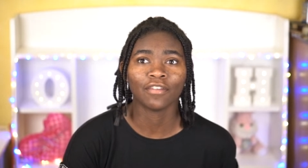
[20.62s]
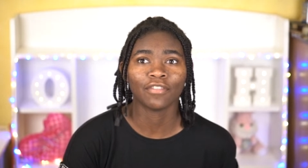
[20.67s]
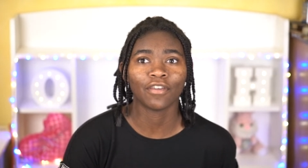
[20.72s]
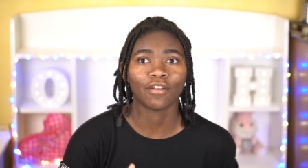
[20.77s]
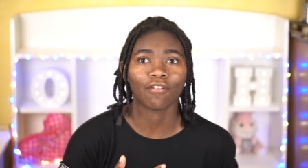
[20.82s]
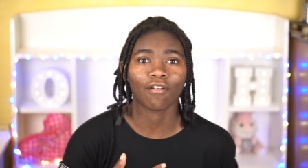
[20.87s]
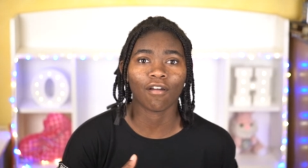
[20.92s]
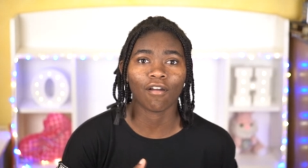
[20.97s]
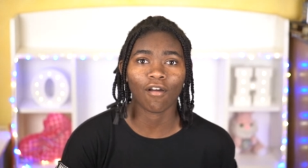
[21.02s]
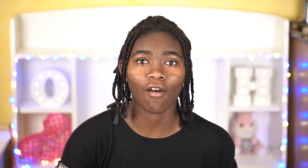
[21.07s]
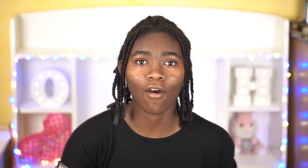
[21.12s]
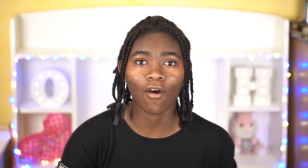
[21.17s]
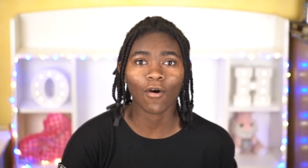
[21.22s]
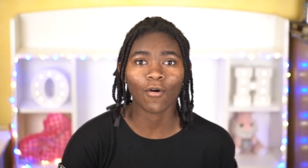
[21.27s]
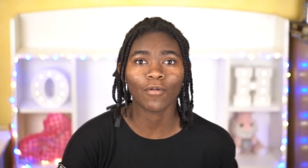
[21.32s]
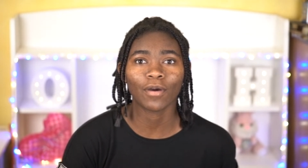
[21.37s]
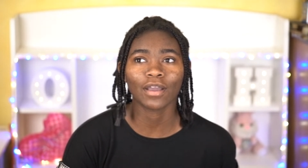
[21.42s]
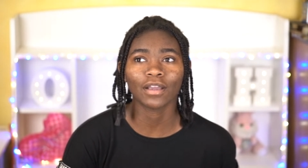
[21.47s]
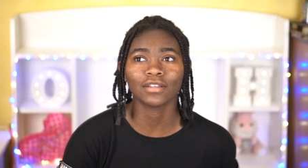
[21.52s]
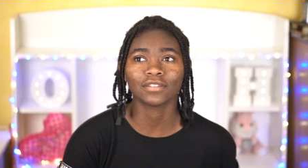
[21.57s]
there are
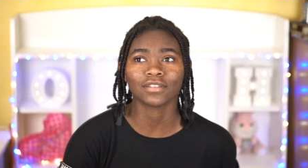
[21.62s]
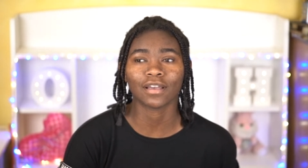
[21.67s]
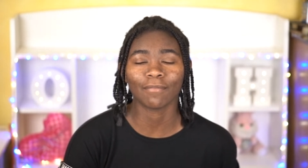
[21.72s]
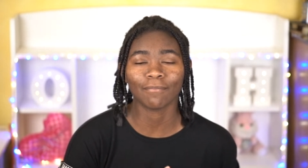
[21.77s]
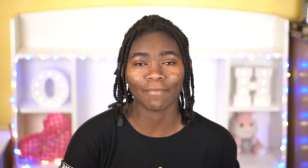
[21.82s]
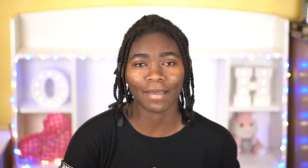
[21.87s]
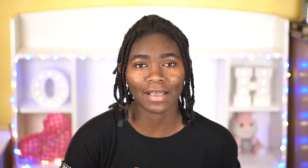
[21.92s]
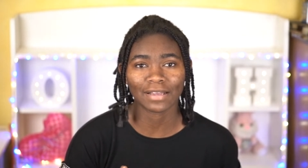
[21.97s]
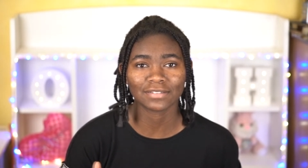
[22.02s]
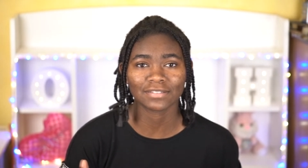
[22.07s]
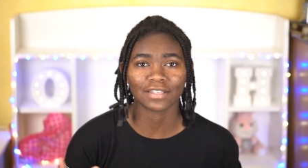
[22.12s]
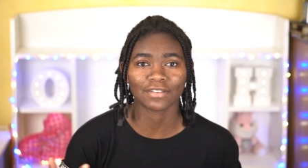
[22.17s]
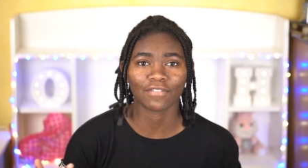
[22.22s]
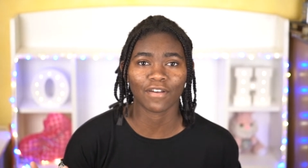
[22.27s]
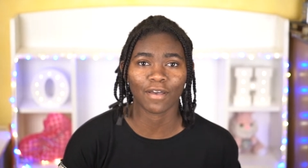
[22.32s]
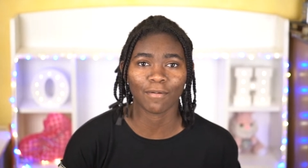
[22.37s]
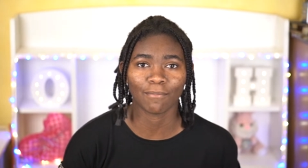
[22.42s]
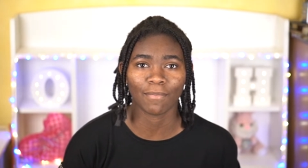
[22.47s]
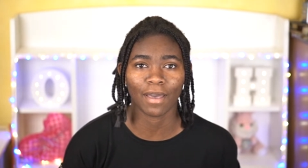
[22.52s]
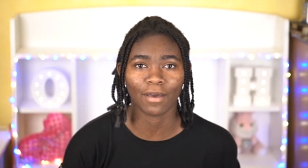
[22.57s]
always a massive
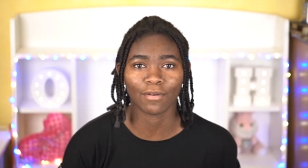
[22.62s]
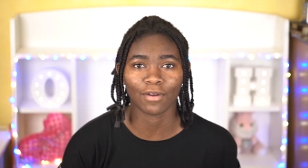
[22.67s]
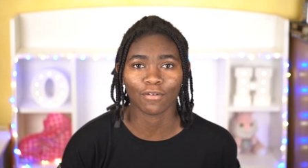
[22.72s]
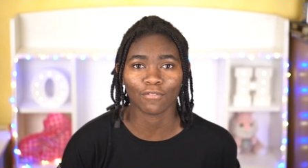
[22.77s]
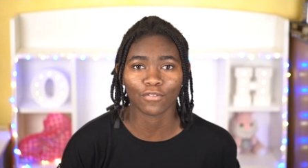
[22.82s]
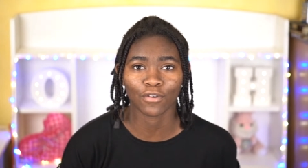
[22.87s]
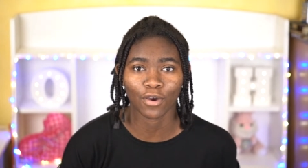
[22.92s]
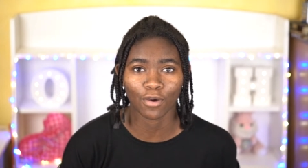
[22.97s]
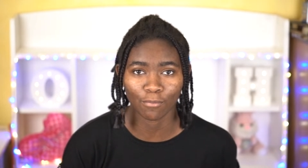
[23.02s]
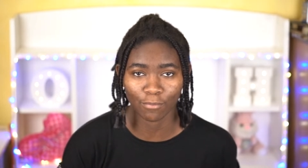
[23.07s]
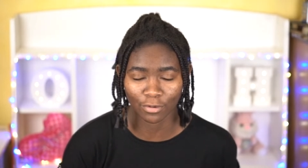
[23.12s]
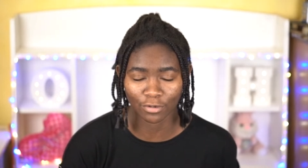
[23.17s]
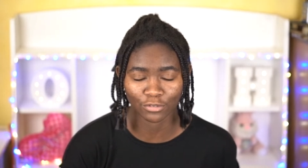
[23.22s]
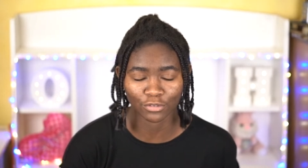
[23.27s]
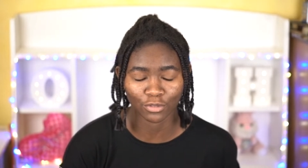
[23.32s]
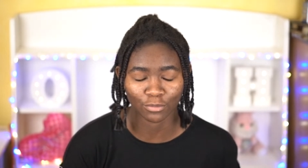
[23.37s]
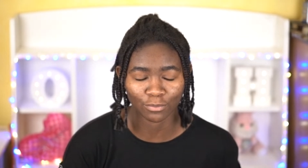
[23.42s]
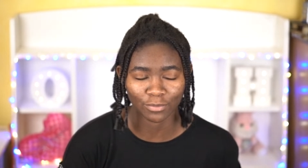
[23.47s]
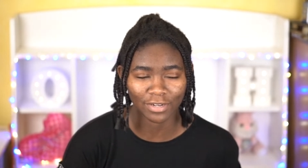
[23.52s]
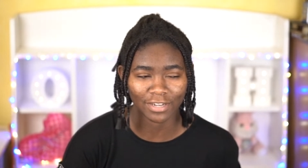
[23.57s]
amount of
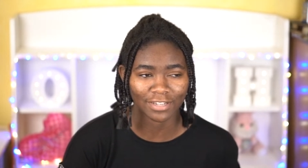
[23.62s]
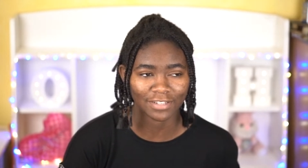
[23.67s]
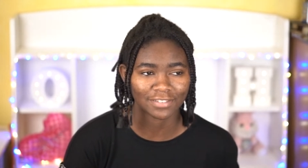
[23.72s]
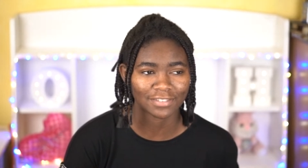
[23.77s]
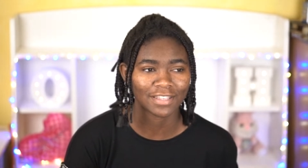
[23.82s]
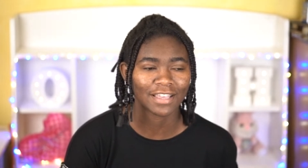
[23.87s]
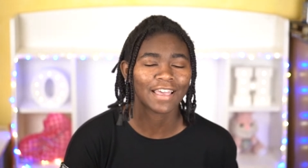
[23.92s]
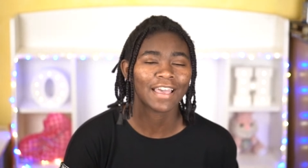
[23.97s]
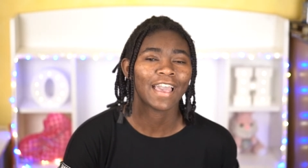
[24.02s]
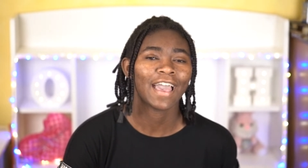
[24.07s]
commercial breaks.